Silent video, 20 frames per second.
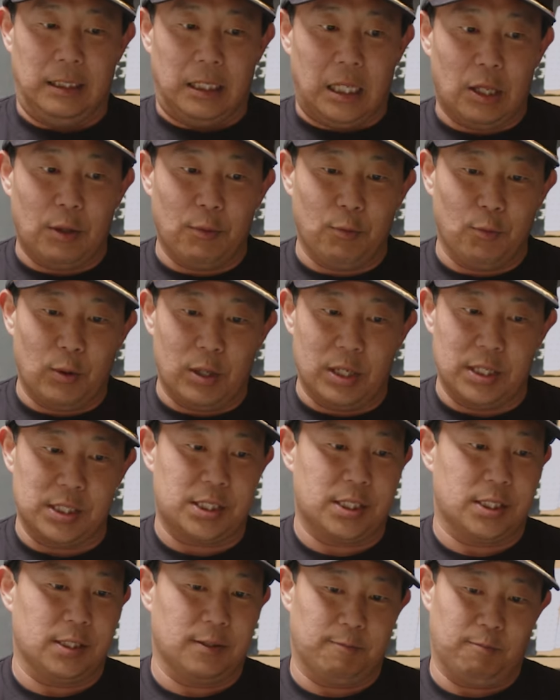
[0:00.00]
It
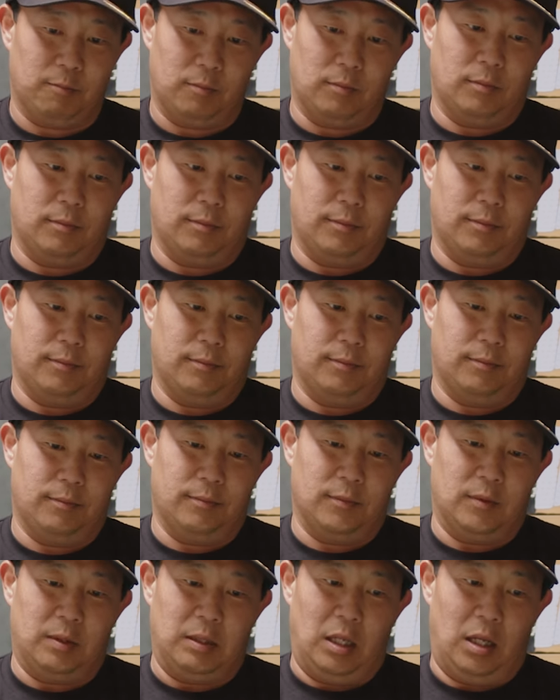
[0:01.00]
was
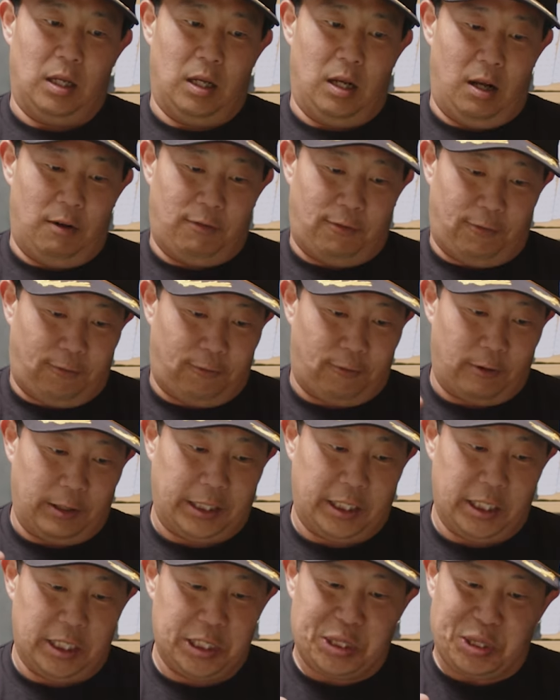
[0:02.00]
a
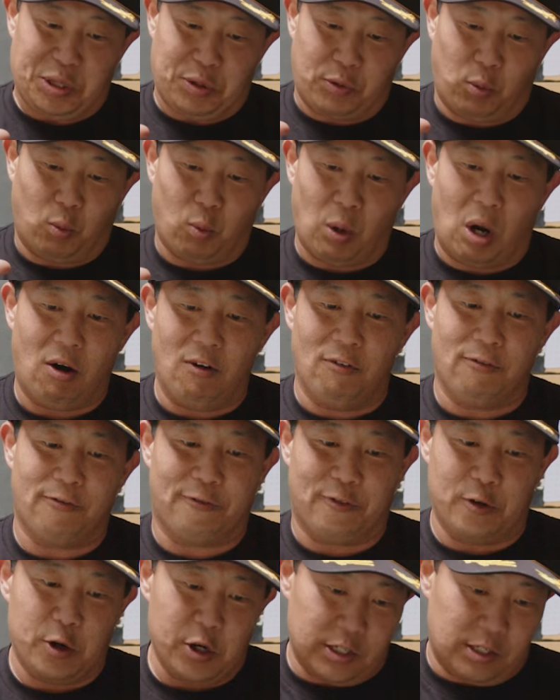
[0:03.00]
freaking twelve
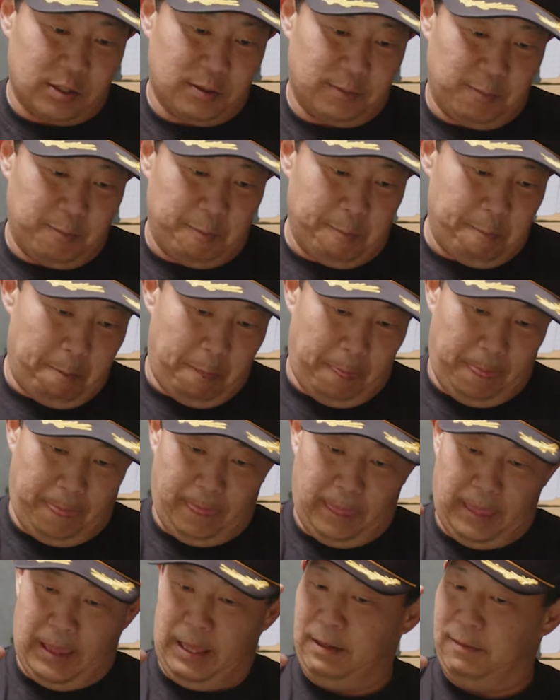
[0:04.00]
foot
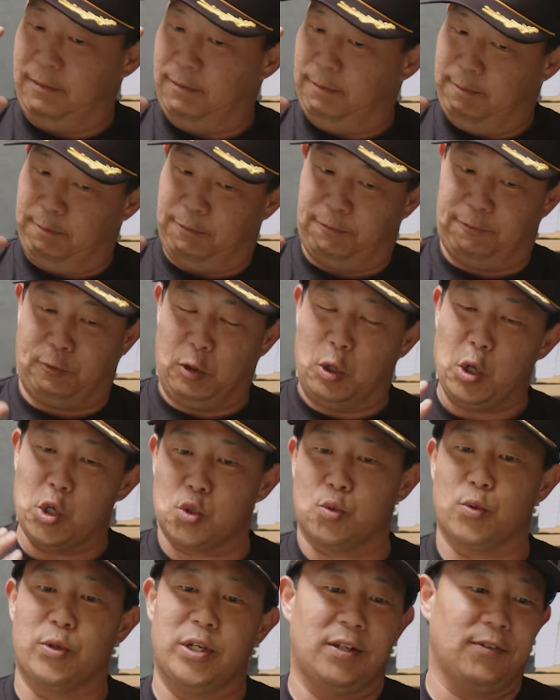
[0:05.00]

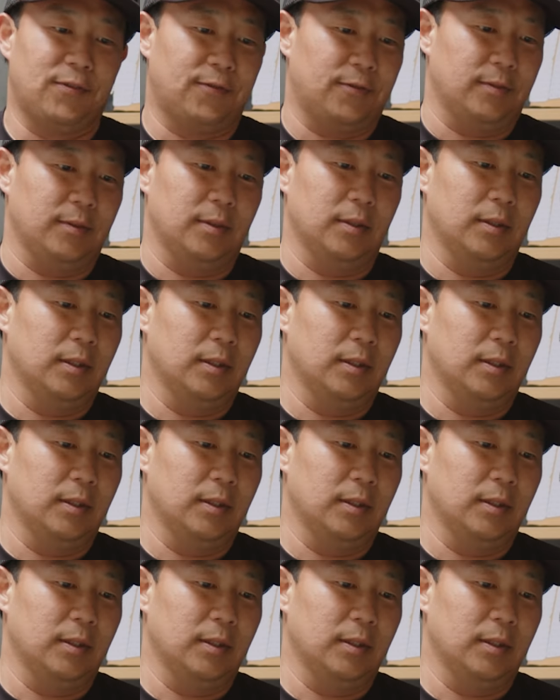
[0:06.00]
first reef